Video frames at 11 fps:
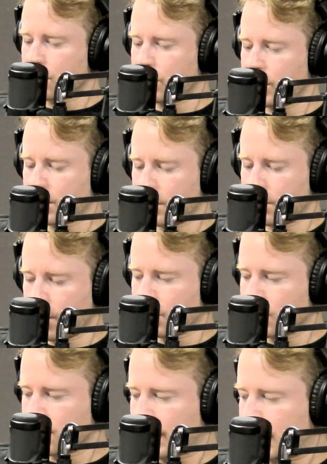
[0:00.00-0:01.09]
could
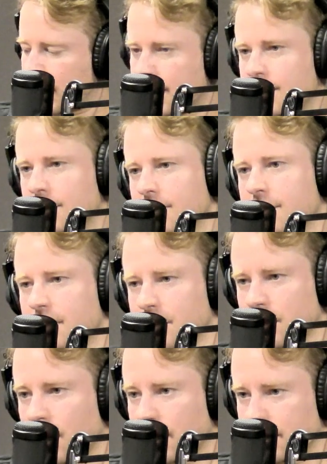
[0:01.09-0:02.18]
almost like license this
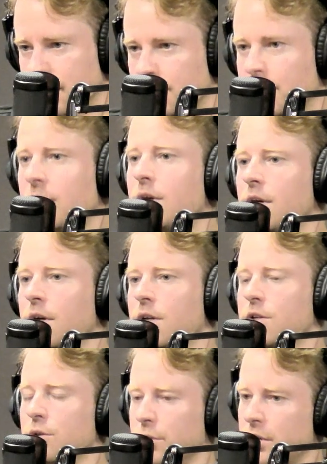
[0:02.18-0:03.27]
concept
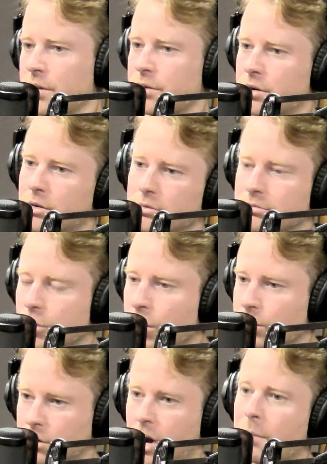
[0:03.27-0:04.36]
to another
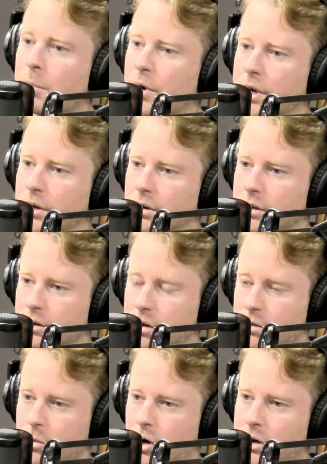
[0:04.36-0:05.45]
owner operator in another
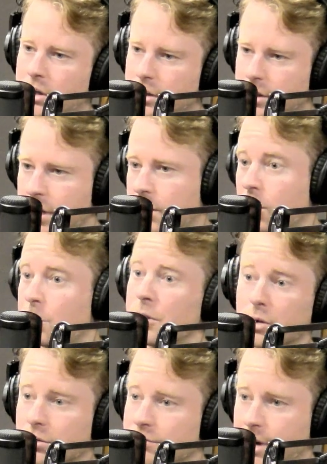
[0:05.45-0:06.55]
market, and they could open
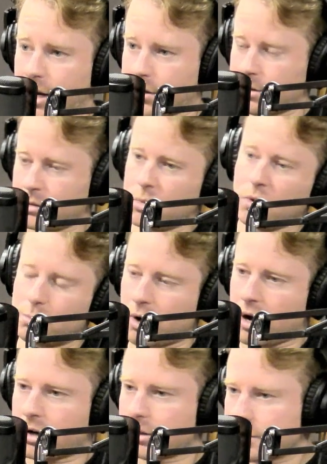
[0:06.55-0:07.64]
their own factory and build
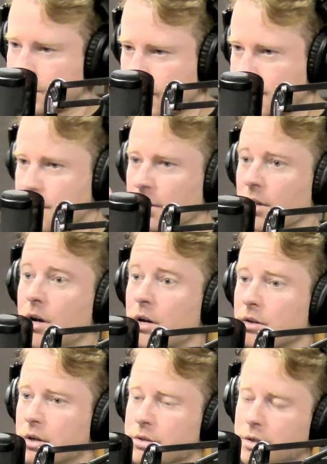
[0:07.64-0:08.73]
product. So that's the
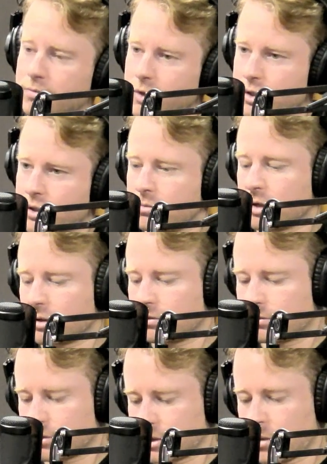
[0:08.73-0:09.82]
long-term vision. But
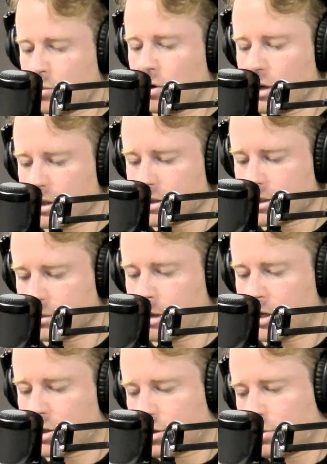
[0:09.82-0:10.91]
step one is to make
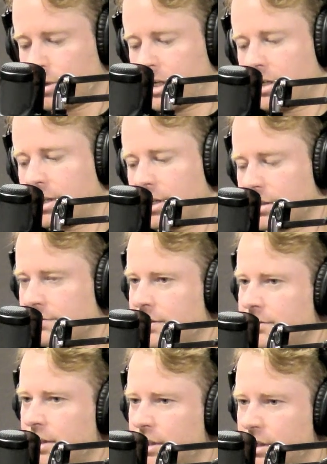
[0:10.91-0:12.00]
sure we can get to
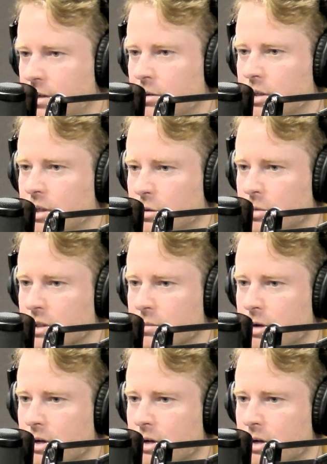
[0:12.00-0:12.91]
50 a year here in Pittsburgh.